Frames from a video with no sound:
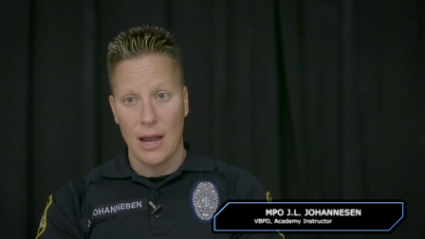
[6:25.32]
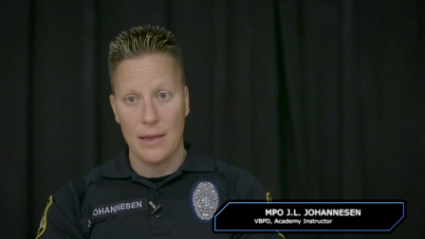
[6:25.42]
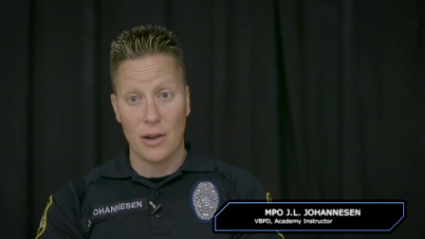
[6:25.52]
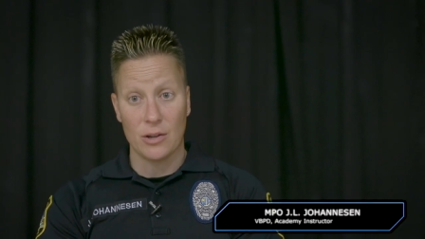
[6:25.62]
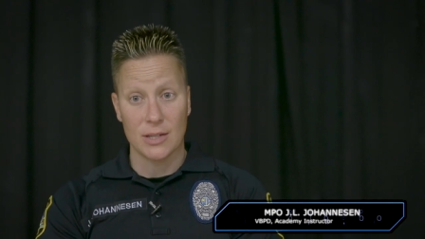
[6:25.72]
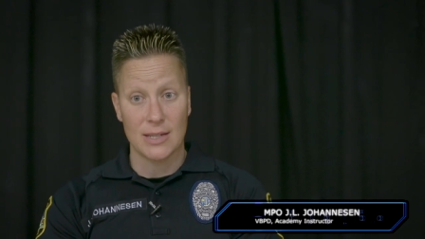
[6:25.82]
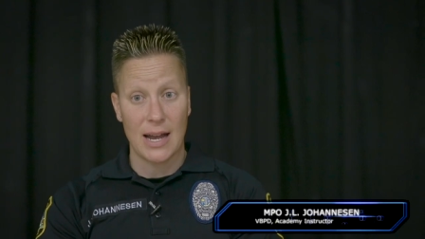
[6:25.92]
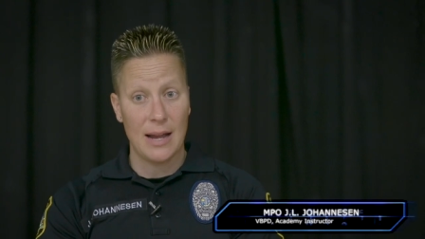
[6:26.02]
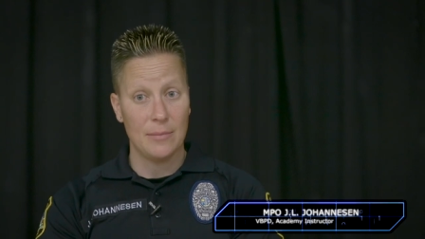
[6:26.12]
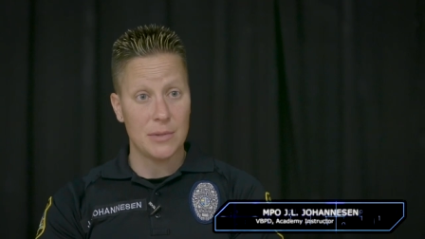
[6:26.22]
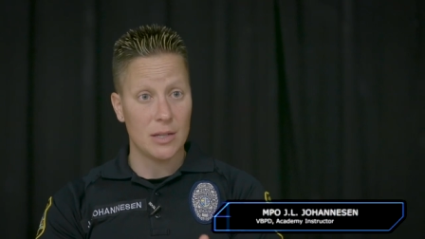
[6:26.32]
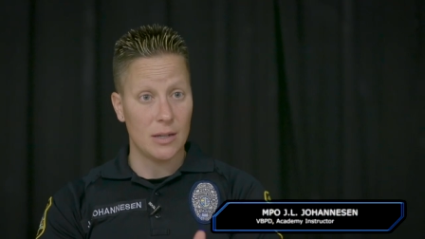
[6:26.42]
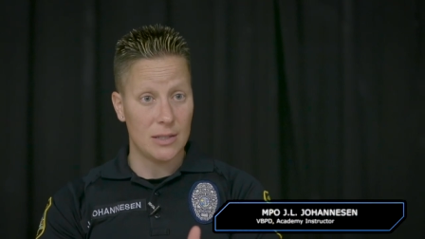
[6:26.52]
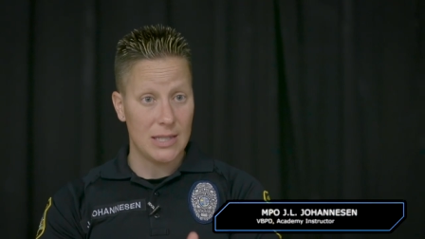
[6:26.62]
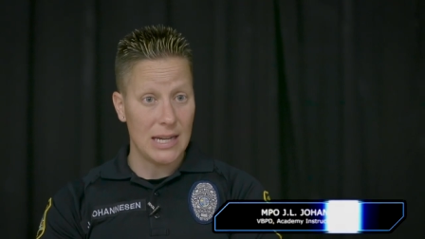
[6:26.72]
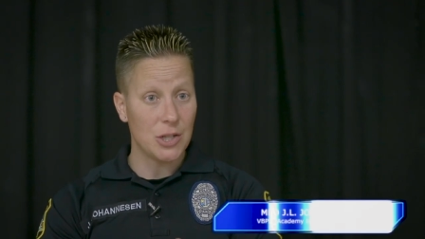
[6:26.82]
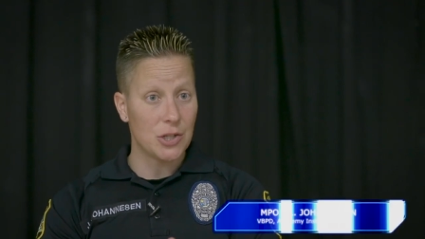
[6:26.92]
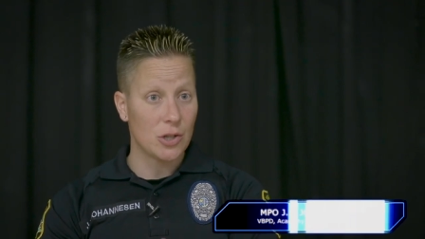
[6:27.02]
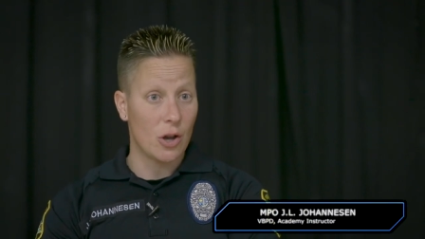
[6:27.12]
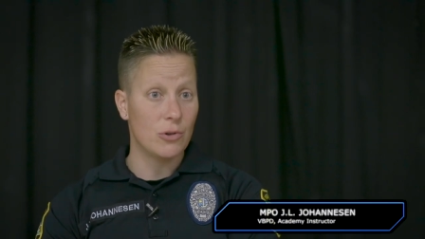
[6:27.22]
And there's a time to
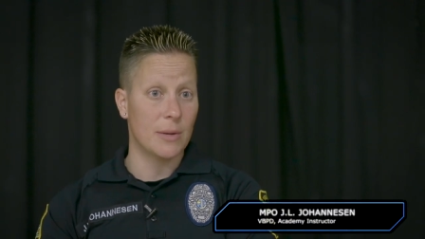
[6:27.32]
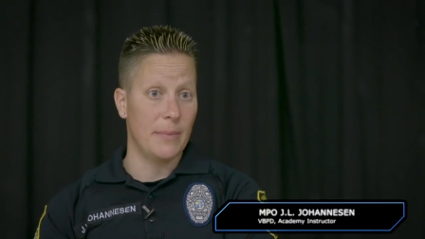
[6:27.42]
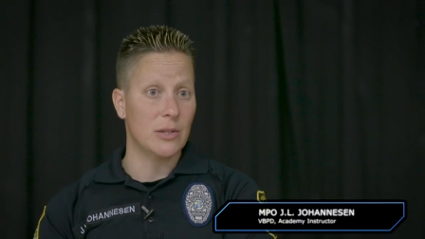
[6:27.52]
teach, coach, and